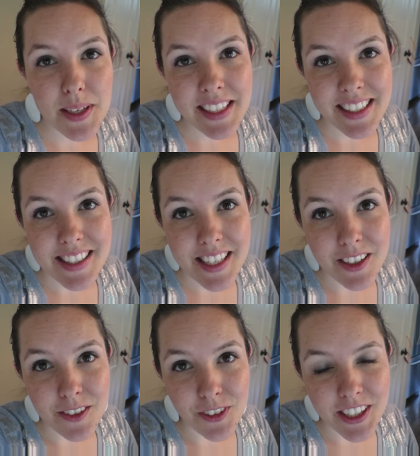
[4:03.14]
we had
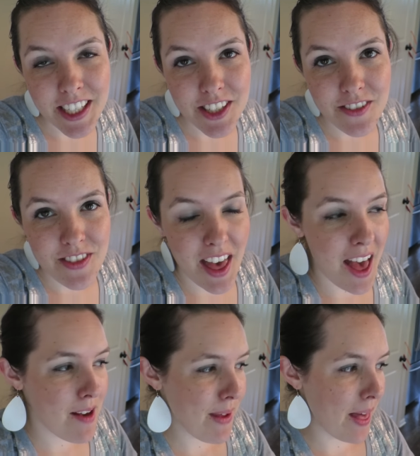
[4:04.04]
considered for each of
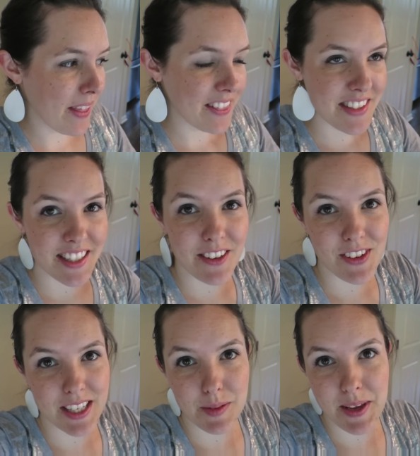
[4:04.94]
them and like the
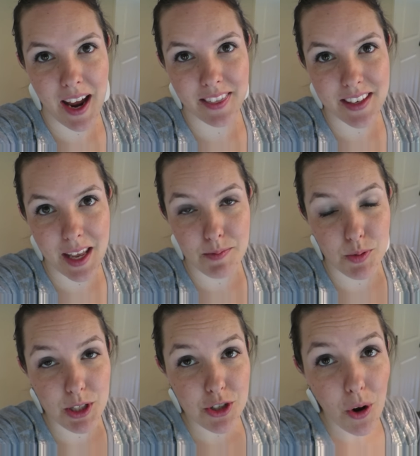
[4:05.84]
significance behind the
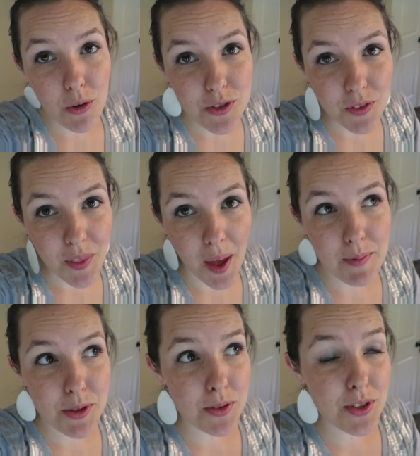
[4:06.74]
names we chose for
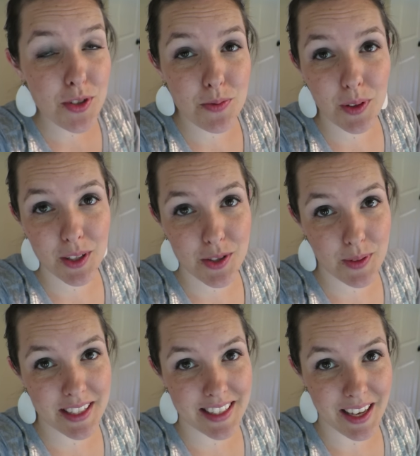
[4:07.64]
them. So it was just really
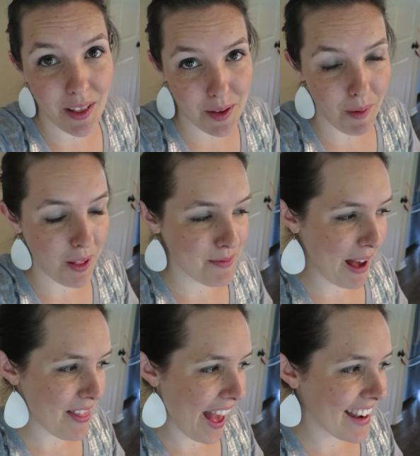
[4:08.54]
sweet to tell them all
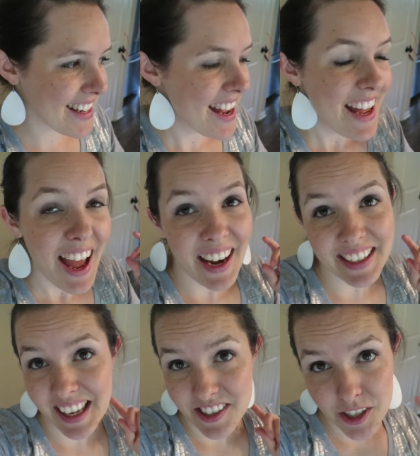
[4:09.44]
about that. And
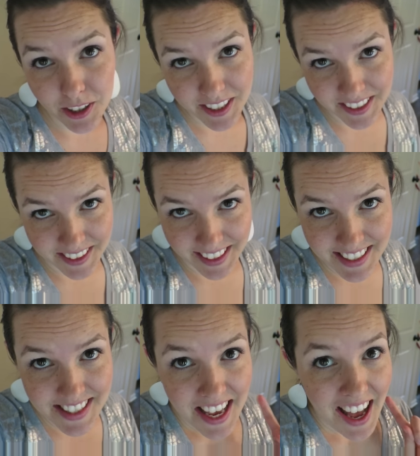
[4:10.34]
in case you're
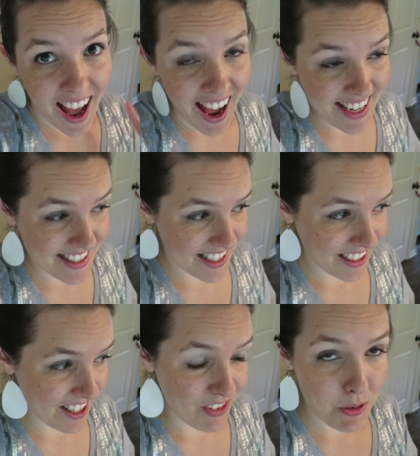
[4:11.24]
curious,
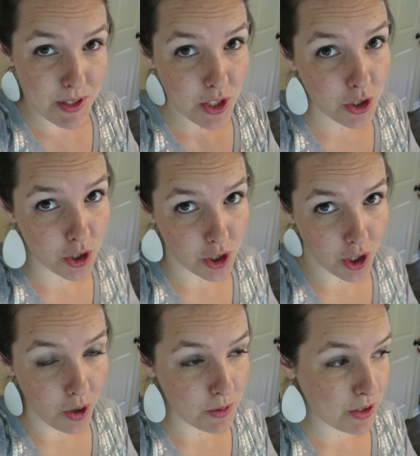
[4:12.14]
Isaac, if he was a
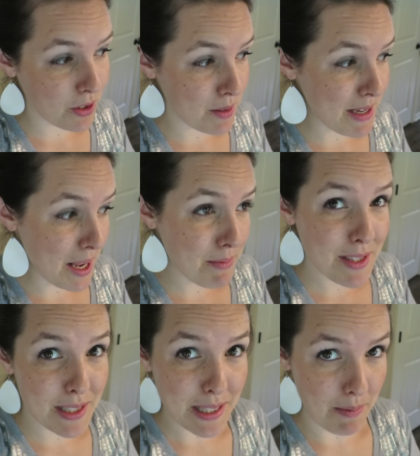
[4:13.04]
girl, was going to be named
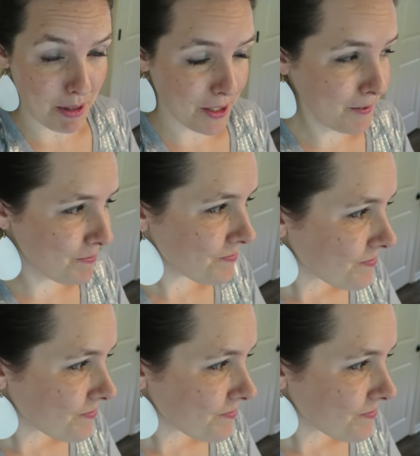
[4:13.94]
Summer.